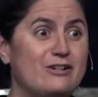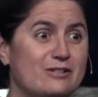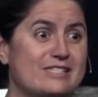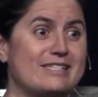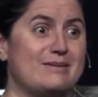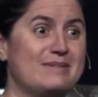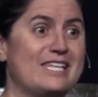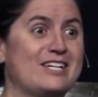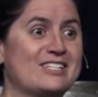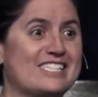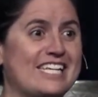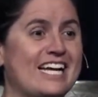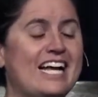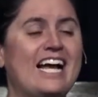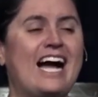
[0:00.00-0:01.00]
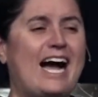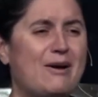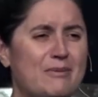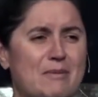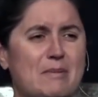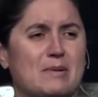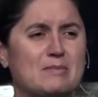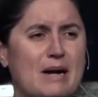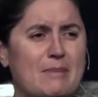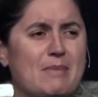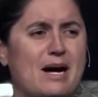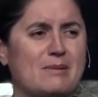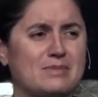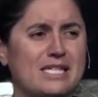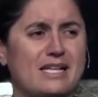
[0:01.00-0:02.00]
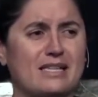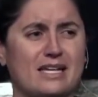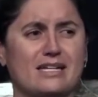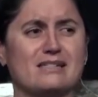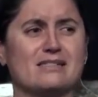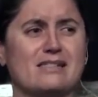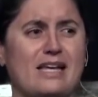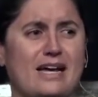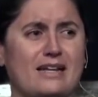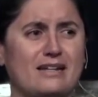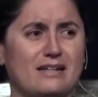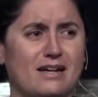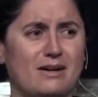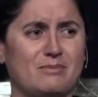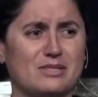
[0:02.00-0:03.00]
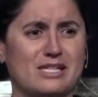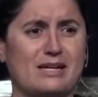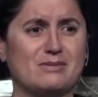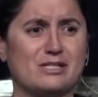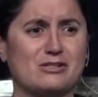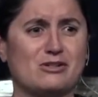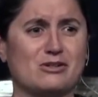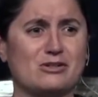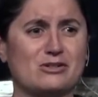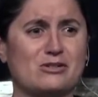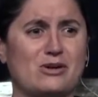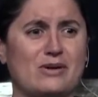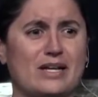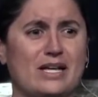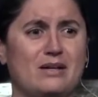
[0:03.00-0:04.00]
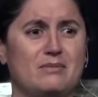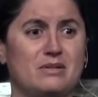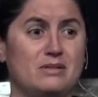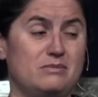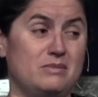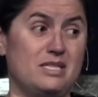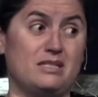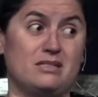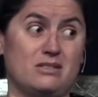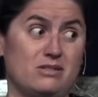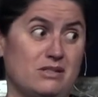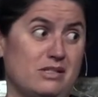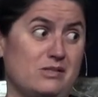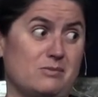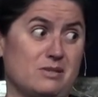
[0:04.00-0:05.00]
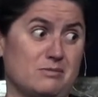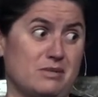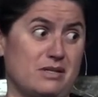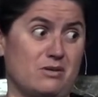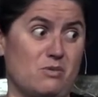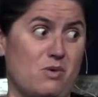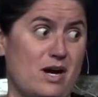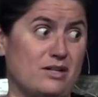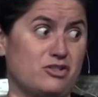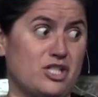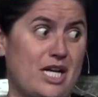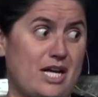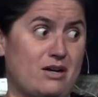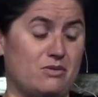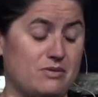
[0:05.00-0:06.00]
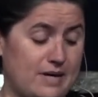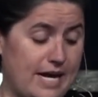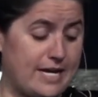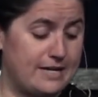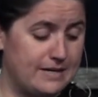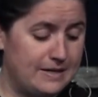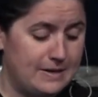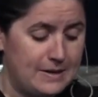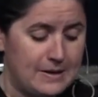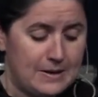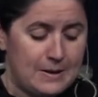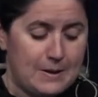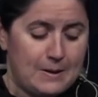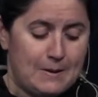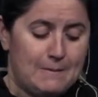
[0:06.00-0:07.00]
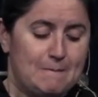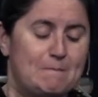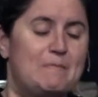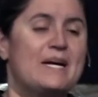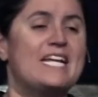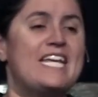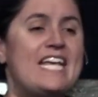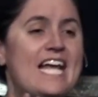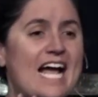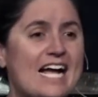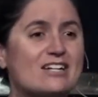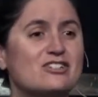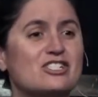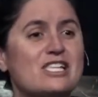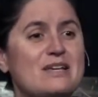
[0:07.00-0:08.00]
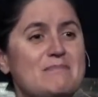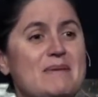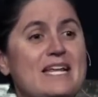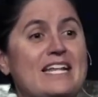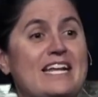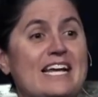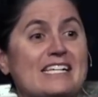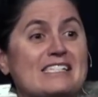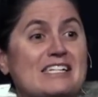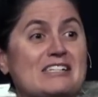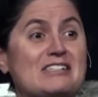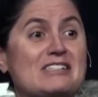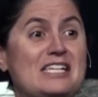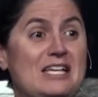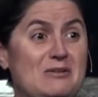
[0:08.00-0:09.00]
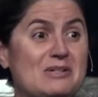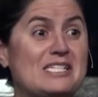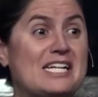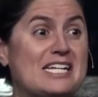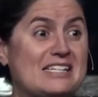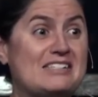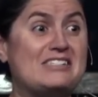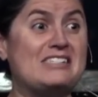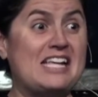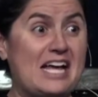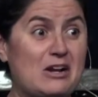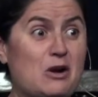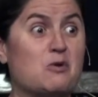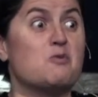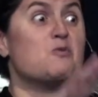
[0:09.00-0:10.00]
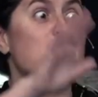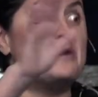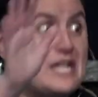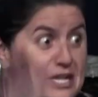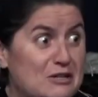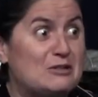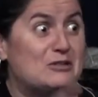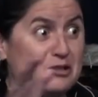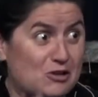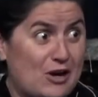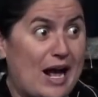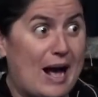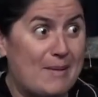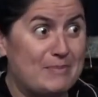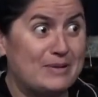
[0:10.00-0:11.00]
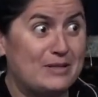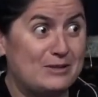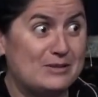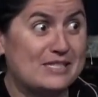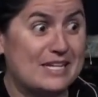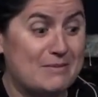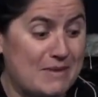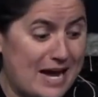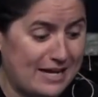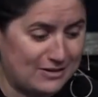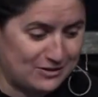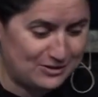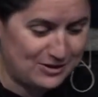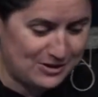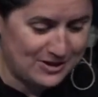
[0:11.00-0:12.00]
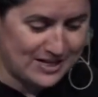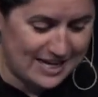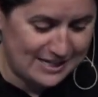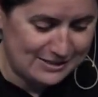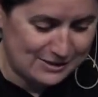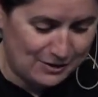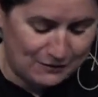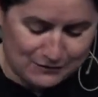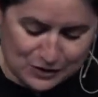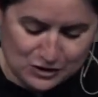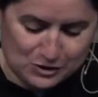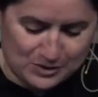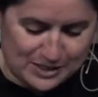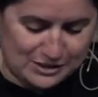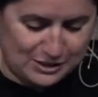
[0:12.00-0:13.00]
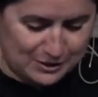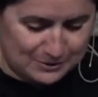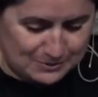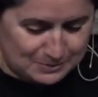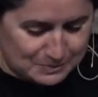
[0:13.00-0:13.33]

some of those. I remember my mom telling us that a couple times as girls growing up. Oh man, your husband better watch out, right? But he actually meant it as a he was gonna set a real trap using Michael. Okay, so verse 22.